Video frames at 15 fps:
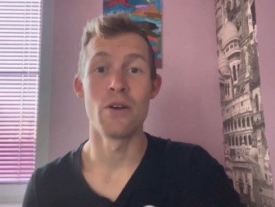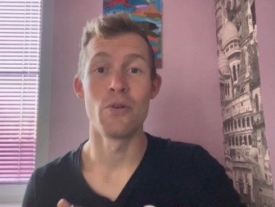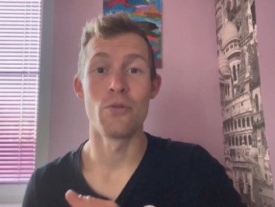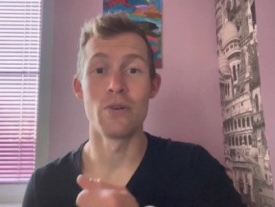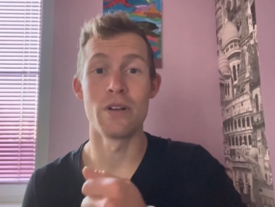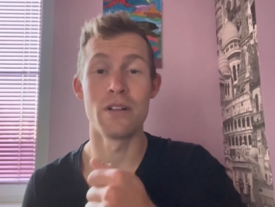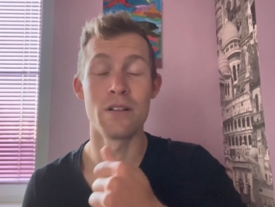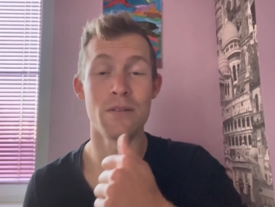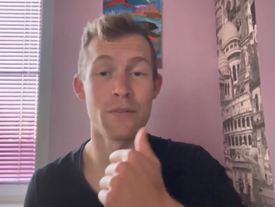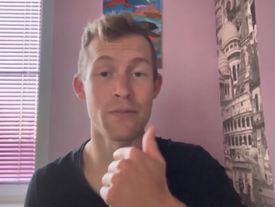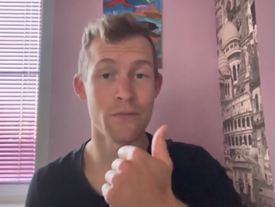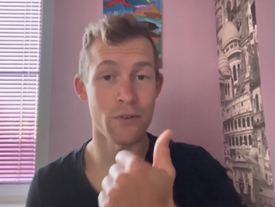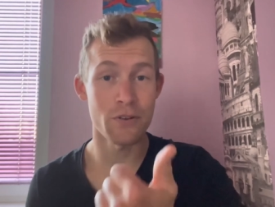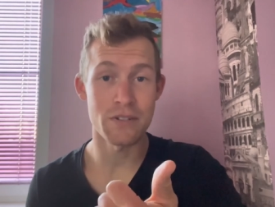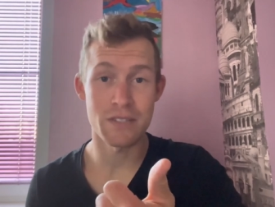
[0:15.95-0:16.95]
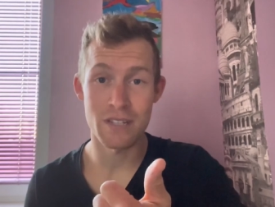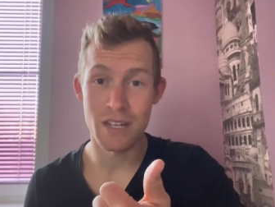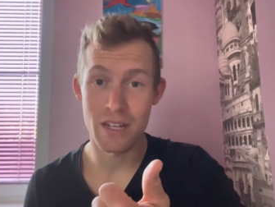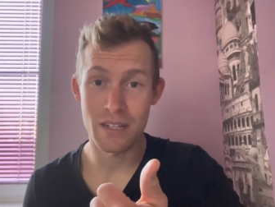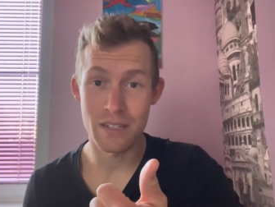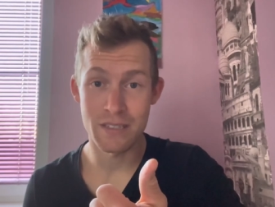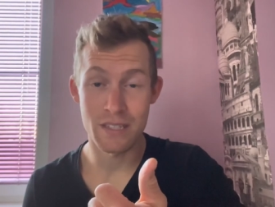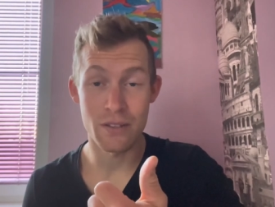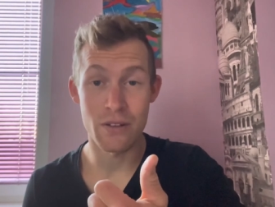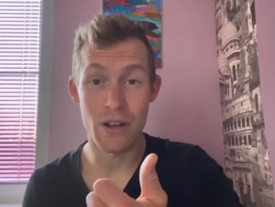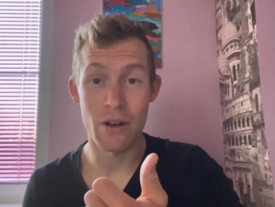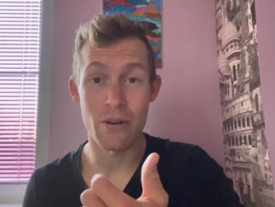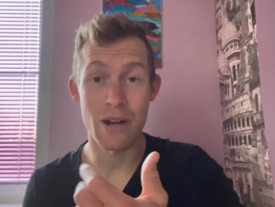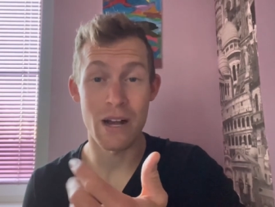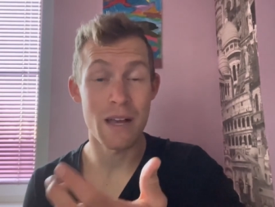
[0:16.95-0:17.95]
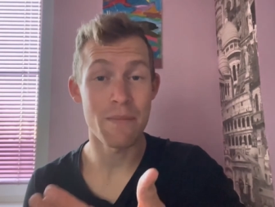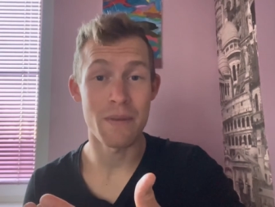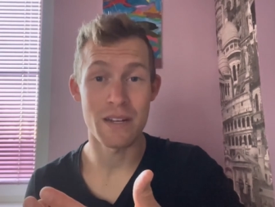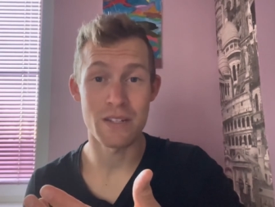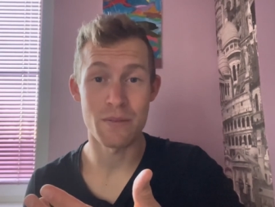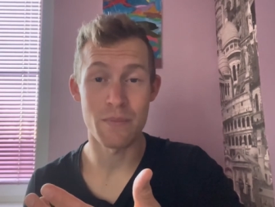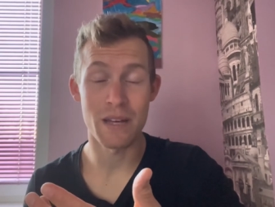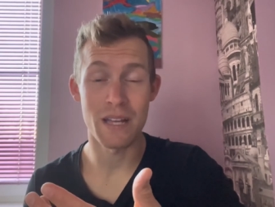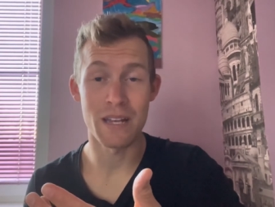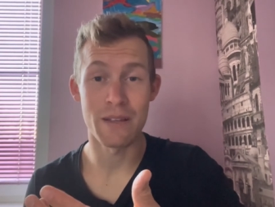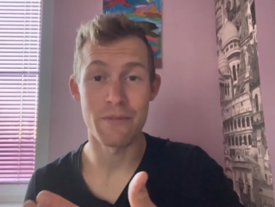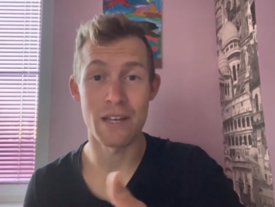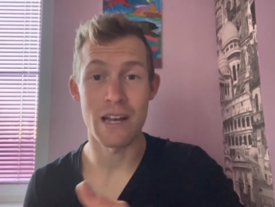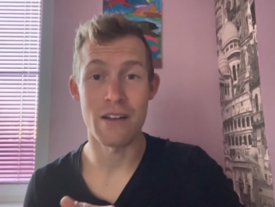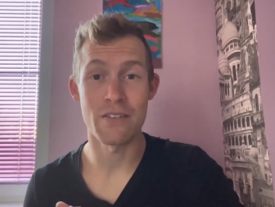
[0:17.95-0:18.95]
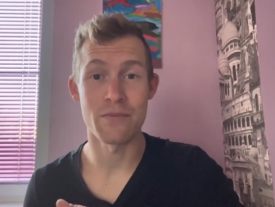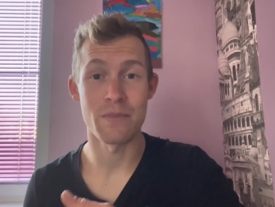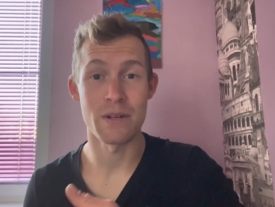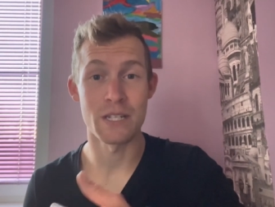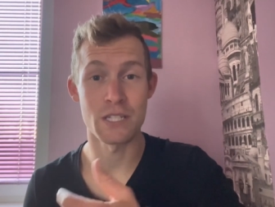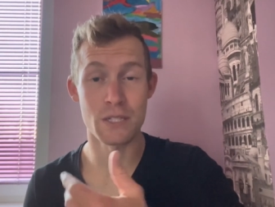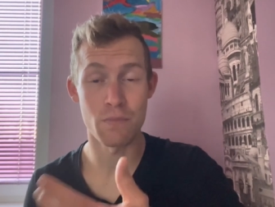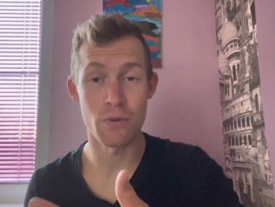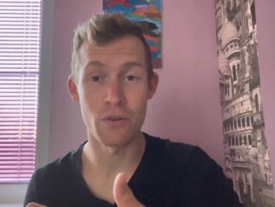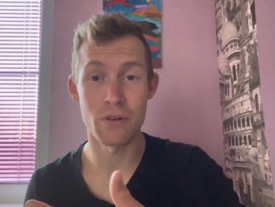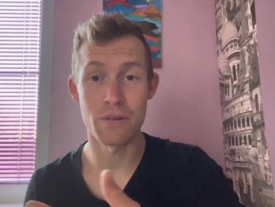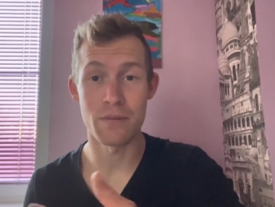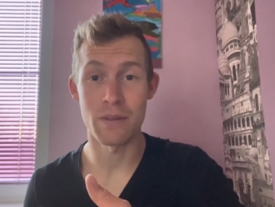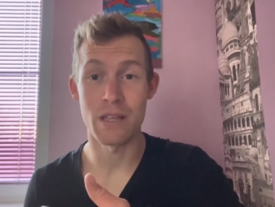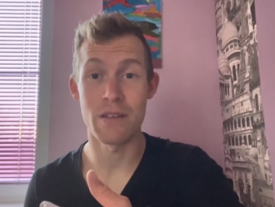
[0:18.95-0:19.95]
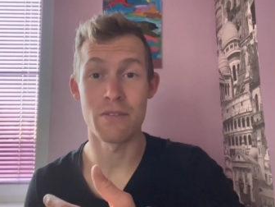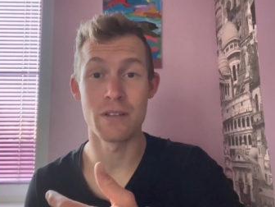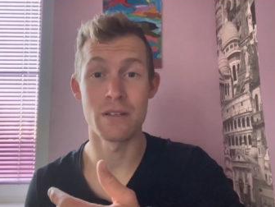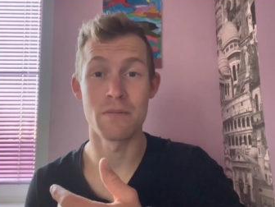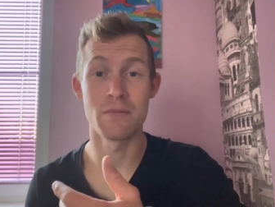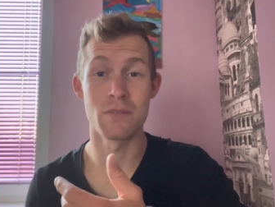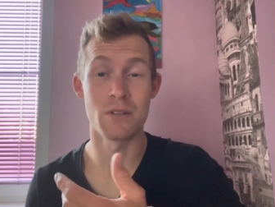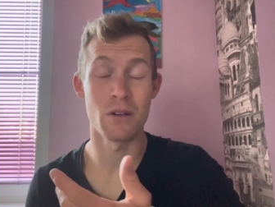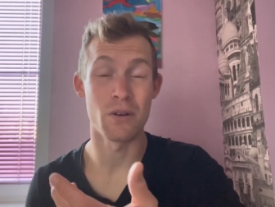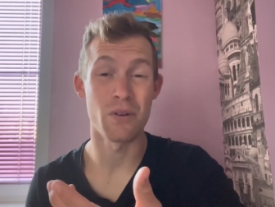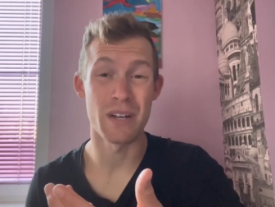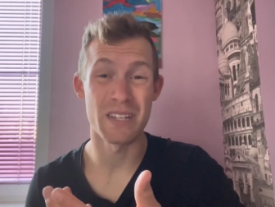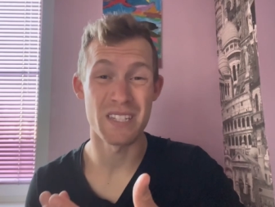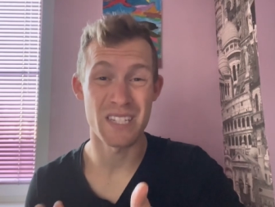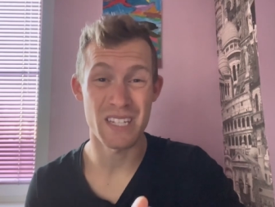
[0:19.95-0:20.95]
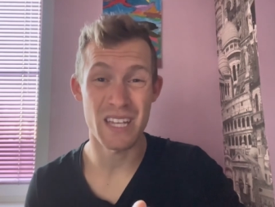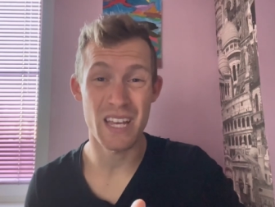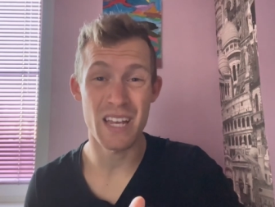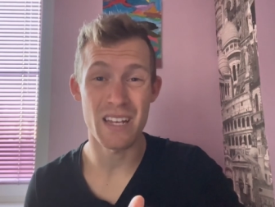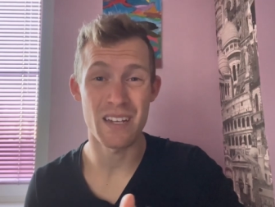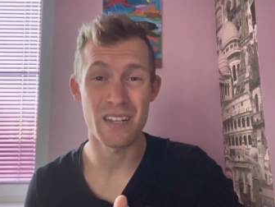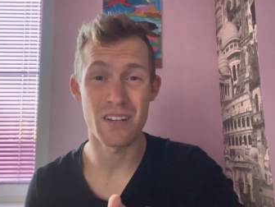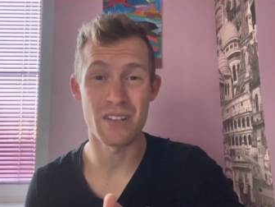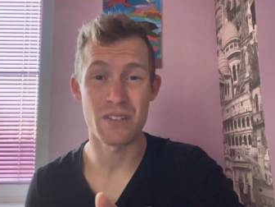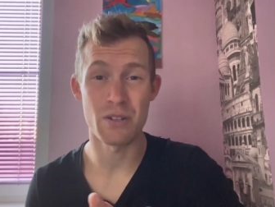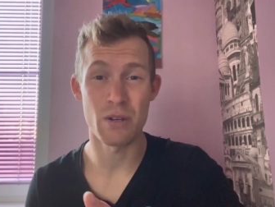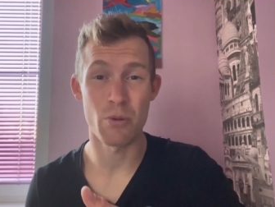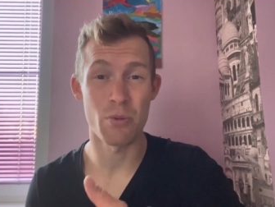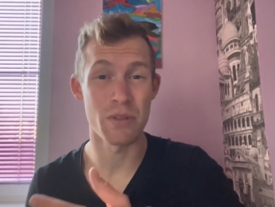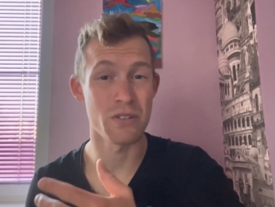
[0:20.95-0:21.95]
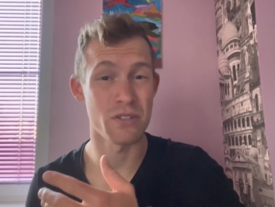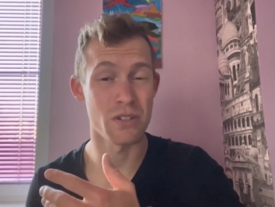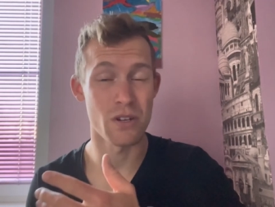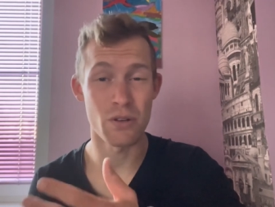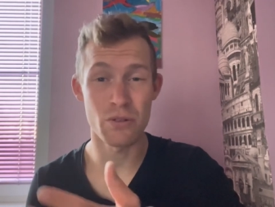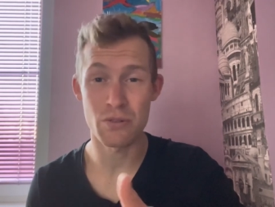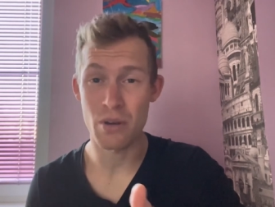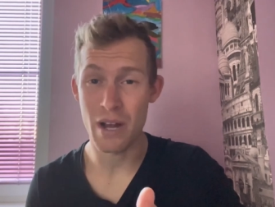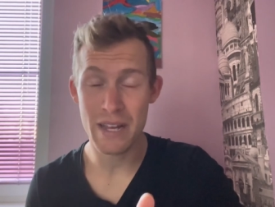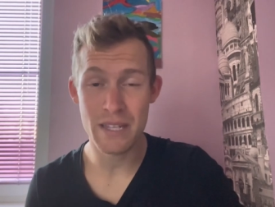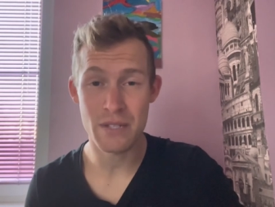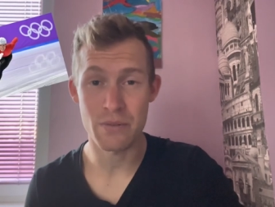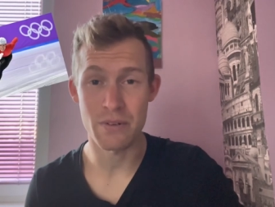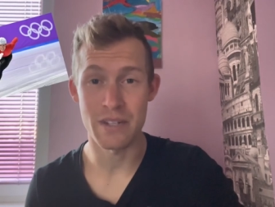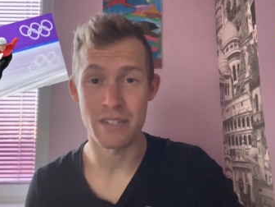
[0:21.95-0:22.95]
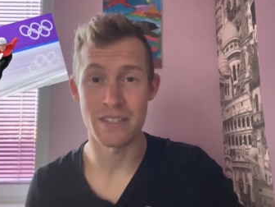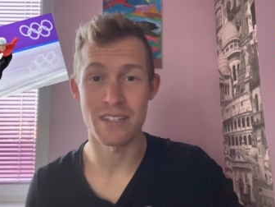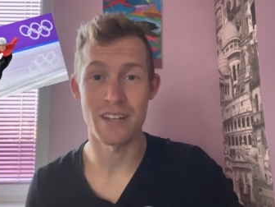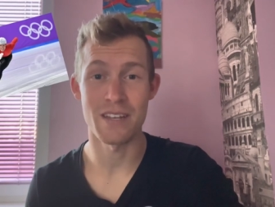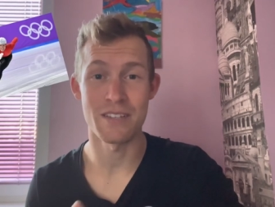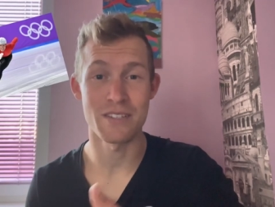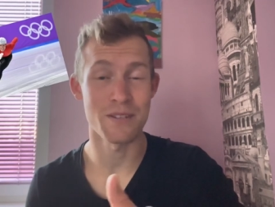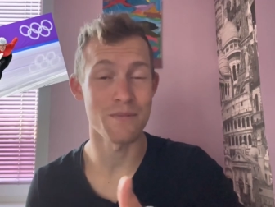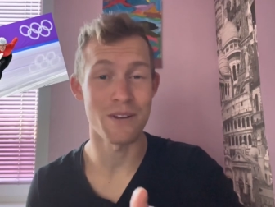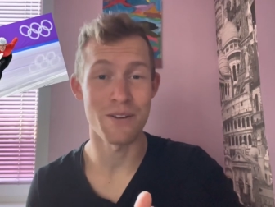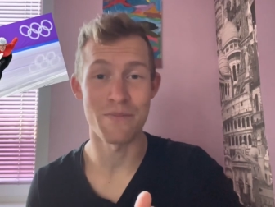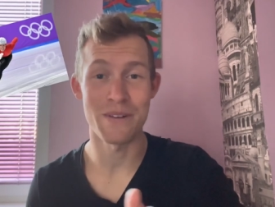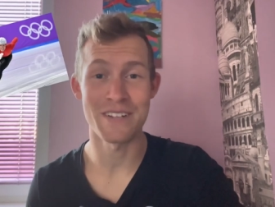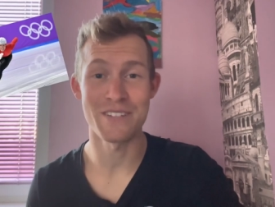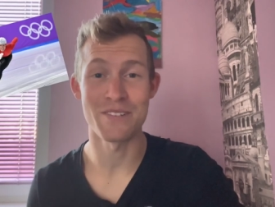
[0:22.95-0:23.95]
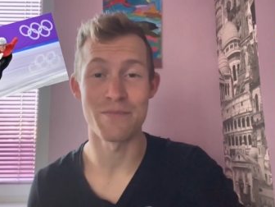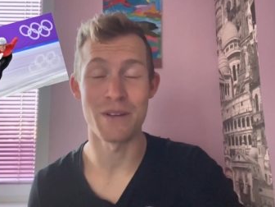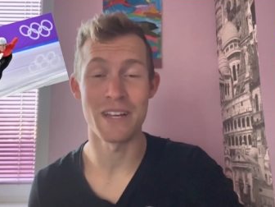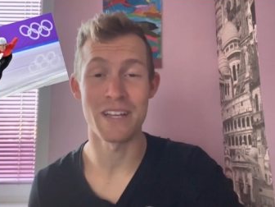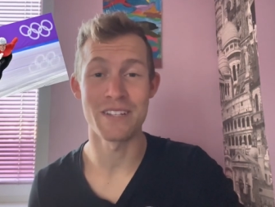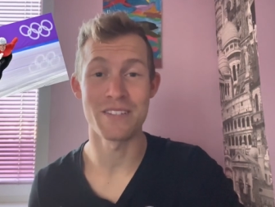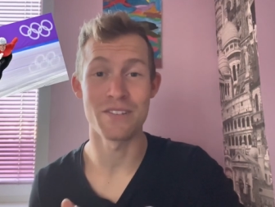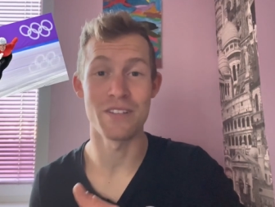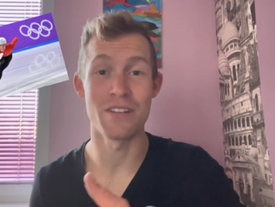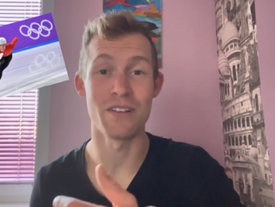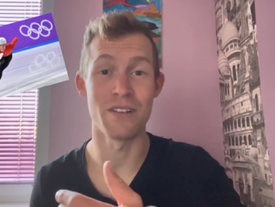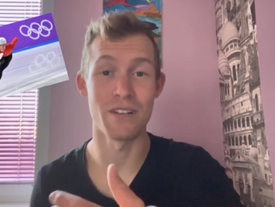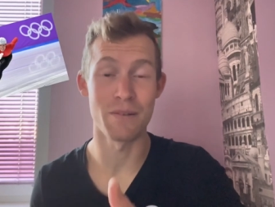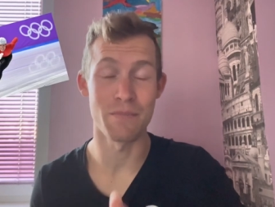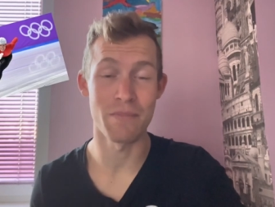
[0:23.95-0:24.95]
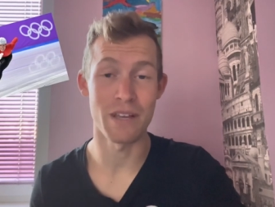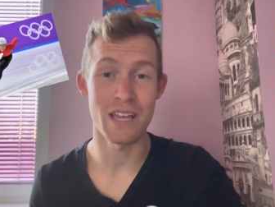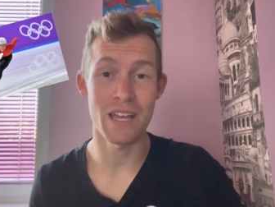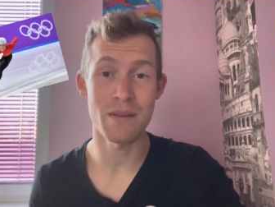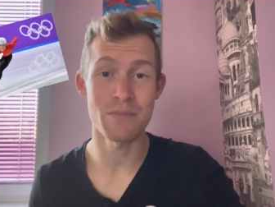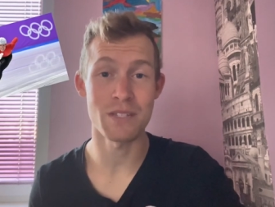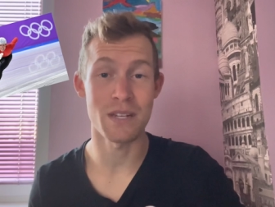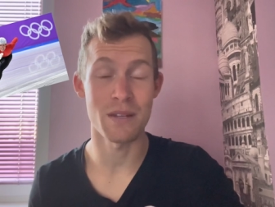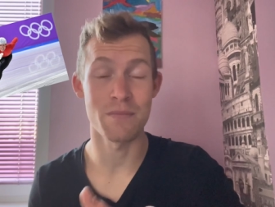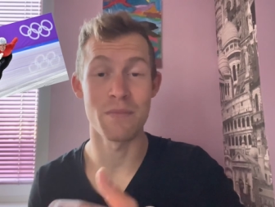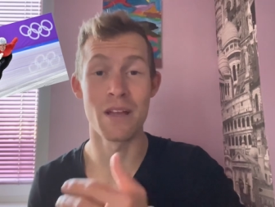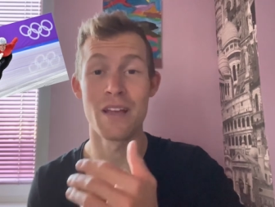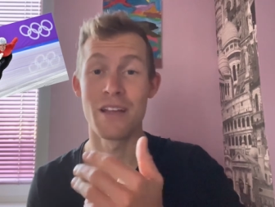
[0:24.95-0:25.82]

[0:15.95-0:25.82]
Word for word: will first I'll tell you how I managed to make a living out of my sport even though I skate in a country where there's no ice rinks I somehow managed to make it to the Olympic Games and I'm